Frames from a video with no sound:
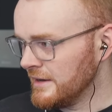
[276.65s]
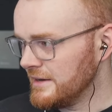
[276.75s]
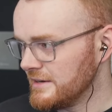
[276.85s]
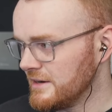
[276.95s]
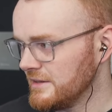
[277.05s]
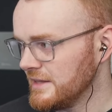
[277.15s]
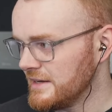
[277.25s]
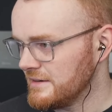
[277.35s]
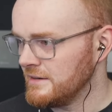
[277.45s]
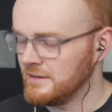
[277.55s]
And all
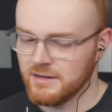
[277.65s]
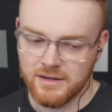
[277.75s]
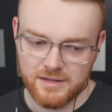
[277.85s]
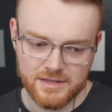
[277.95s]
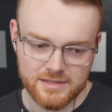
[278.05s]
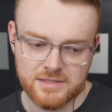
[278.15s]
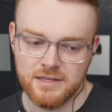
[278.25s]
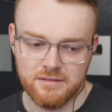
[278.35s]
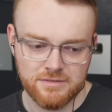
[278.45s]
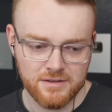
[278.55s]
that, all that
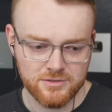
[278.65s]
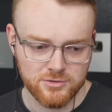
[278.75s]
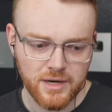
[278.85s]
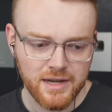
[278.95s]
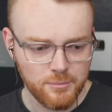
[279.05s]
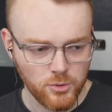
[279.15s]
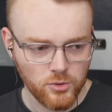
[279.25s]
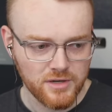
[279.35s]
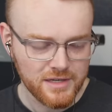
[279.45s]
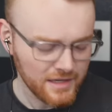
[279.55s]
stuff. Gray,
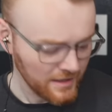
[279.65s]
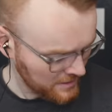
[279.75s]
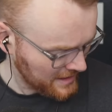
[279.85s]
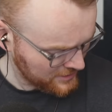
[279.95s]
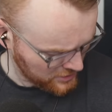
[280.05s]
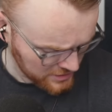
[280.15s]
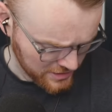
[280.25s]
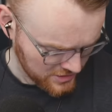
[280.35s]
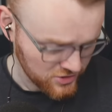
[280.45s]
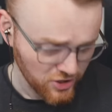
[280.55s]
boring. I mean, it's just
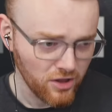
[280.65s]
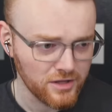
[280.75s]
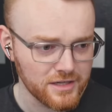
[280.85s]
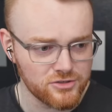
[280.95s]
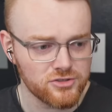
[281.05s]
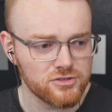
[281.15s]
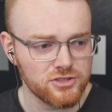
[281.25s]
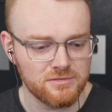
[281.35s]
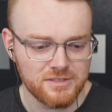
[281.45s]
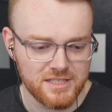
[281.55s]
a solid, just
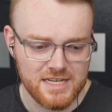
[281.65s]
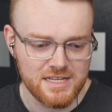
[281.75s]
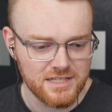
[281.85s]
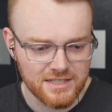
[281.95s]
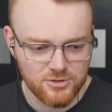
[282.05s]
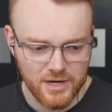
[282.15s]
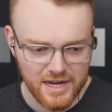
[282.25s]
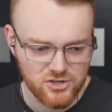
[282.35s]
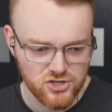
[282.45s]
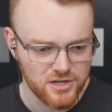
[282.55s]
decent
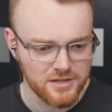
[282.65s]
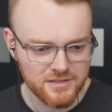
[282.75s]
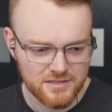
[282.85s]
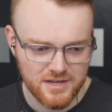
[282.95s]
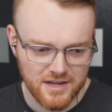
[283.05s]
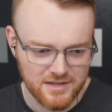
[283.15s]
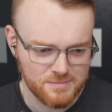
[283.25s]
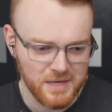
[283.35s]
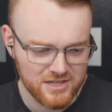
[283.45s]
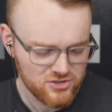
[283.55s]
gray shirt. It's not
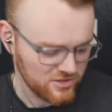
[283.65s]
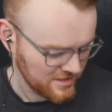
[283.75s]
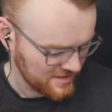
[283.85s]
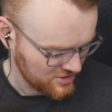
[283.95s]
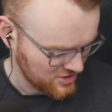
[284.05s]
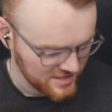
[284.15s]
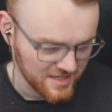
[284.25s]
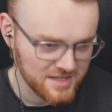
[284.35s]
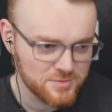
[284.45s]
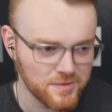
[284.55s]
special. It just
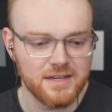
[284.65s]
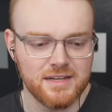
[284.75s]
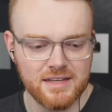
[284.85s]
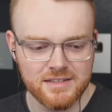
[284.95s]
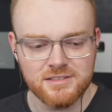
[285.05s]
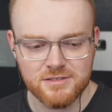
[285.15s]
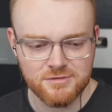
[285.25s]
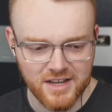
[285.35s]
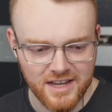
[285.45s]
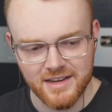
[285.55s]
is what it is. It's
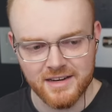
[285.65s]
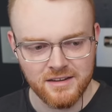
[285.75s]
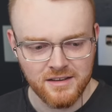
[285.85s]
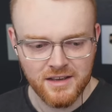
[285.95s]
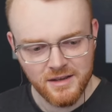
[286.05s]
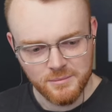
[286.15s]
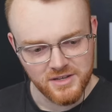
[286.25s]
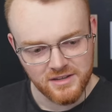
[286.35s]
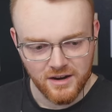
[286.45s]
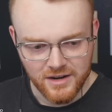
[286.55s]
fine.
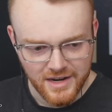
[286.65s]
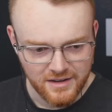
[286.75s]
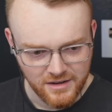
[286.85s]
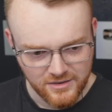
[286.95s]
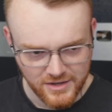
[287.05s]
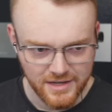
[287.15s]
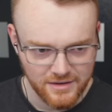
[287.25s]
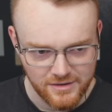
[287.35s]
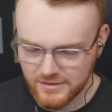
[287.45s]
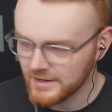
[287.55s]
But all right, all right,
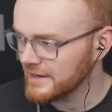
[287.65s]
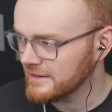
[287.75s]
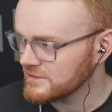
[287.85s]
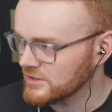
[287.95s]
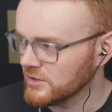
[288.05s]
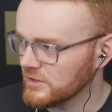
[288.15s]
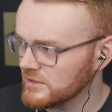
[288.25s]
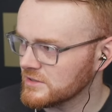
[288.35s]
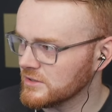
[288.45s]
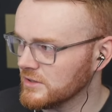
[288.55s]
all right. It's cool.
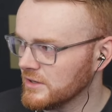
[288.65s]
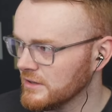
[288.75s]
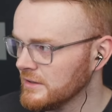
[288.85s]
It's cool.